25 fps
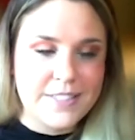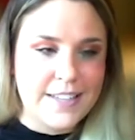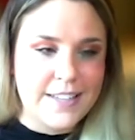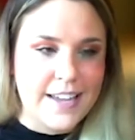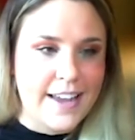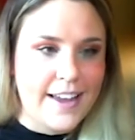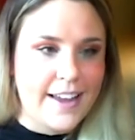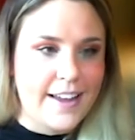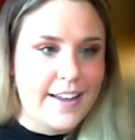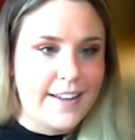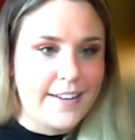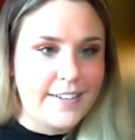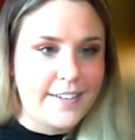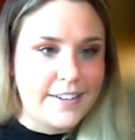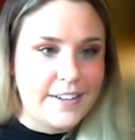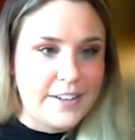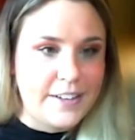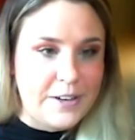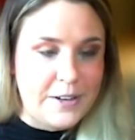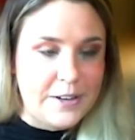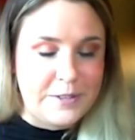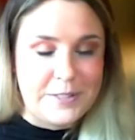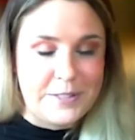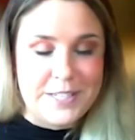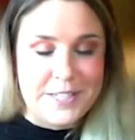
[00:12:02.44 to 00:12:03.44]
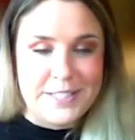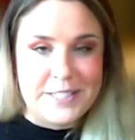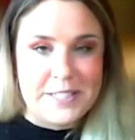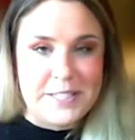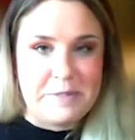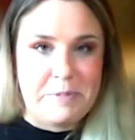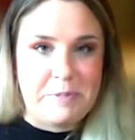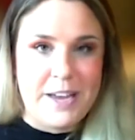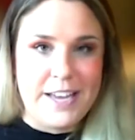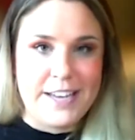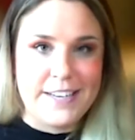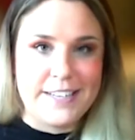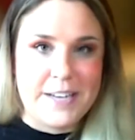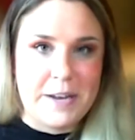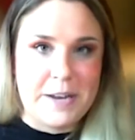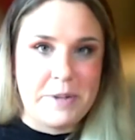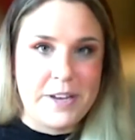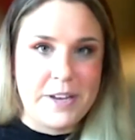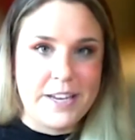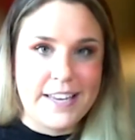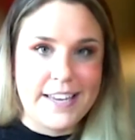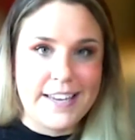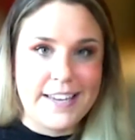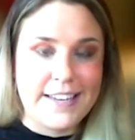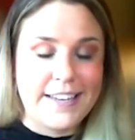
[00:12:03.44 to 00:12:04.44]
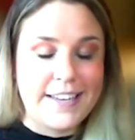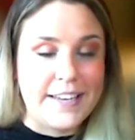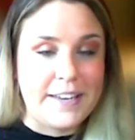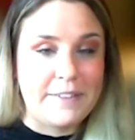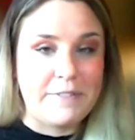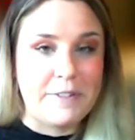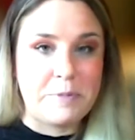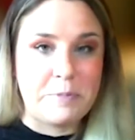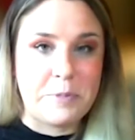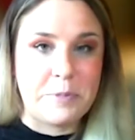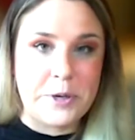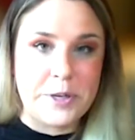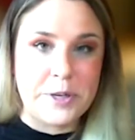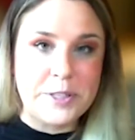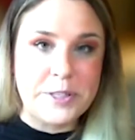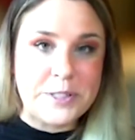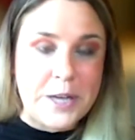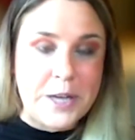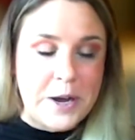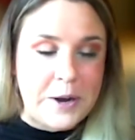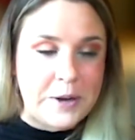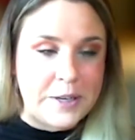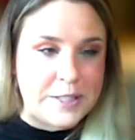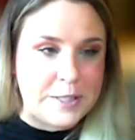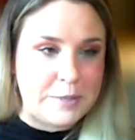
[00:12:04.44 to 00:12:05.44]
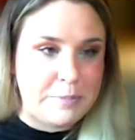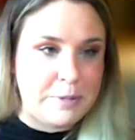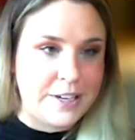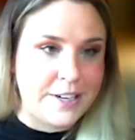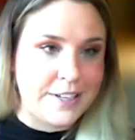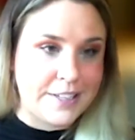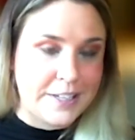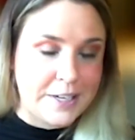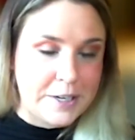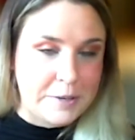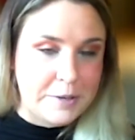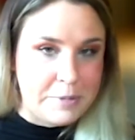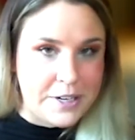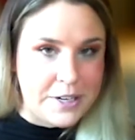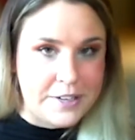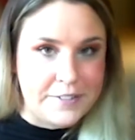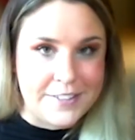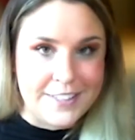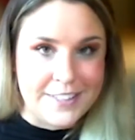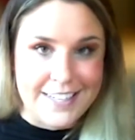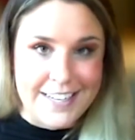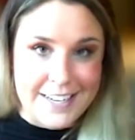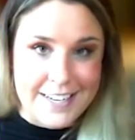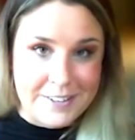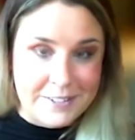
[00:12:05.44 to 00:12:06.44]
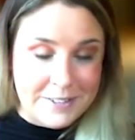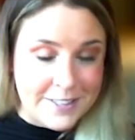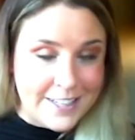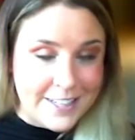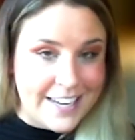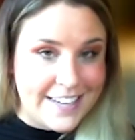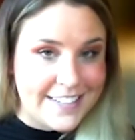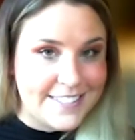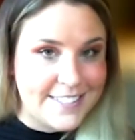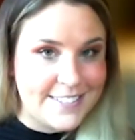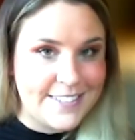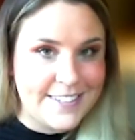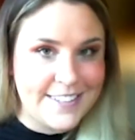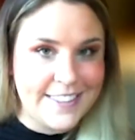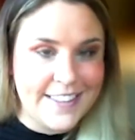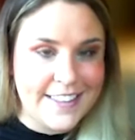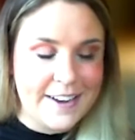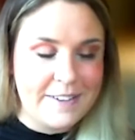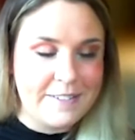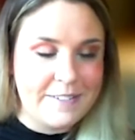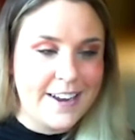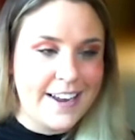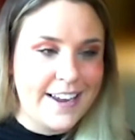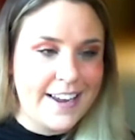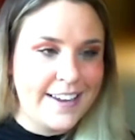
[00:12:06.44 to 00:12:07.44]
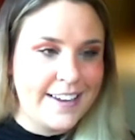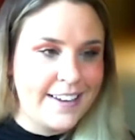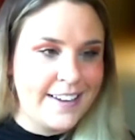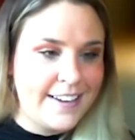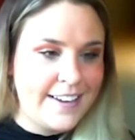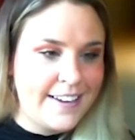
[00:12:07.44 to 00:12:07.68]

And, since the pandemic hit, even more so, it's been a little bit of an equalizer in that way.